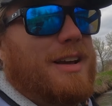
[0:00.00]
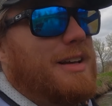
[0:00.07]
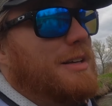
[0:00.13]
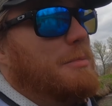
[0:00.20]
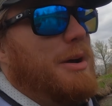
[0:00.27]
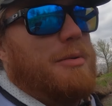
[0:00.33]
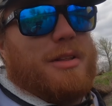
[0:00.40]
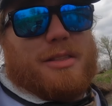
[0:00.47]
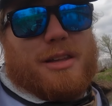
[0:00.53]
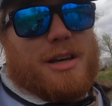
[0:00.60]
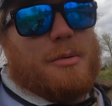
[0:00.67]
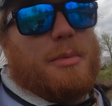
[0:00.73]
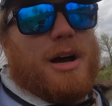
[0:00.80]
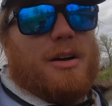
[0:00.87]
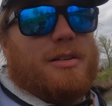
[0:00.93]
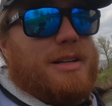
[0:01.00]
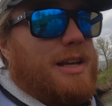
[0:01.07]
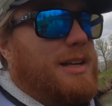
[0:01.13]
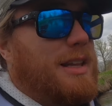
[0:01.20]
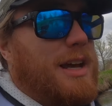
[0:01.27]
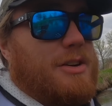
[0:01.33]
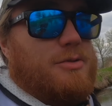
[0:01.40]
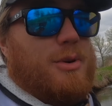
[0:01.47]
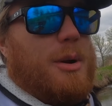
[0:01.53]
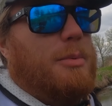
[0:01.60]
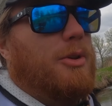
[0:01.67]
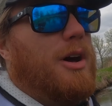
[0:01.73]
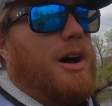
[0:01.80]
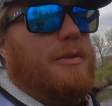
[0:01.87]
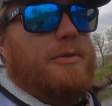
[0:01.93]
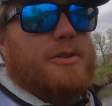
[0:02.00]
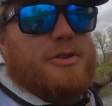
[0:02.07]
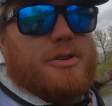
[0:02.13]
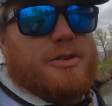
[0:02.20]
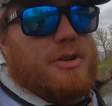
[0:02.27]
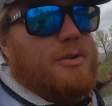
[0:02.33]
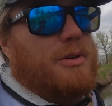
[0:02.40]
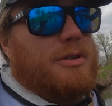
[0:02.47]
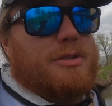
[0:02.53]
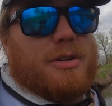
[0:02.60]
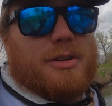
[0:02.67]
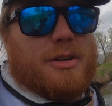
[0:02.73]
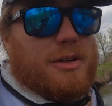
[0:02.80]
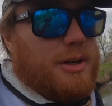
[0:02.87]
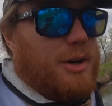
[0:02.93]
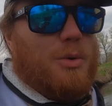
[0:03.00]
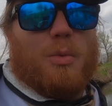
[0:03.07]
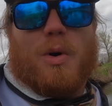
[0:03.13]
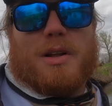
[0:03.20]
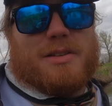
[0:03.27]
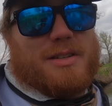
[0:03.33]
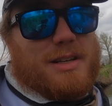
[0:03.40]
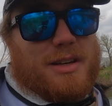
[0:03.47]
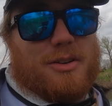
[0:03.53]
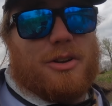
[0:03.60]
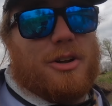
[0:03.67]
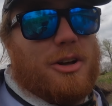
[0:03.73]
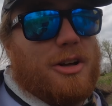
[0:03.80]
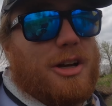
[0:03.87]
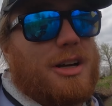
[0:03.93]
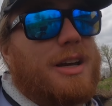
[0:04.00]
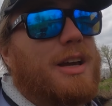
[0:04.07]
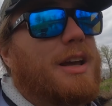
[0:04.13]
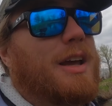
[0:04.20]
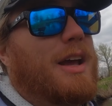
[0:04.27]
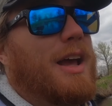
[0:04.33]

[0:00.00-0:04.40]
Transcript: you might want to think about taking that treble off and just going to one single hook,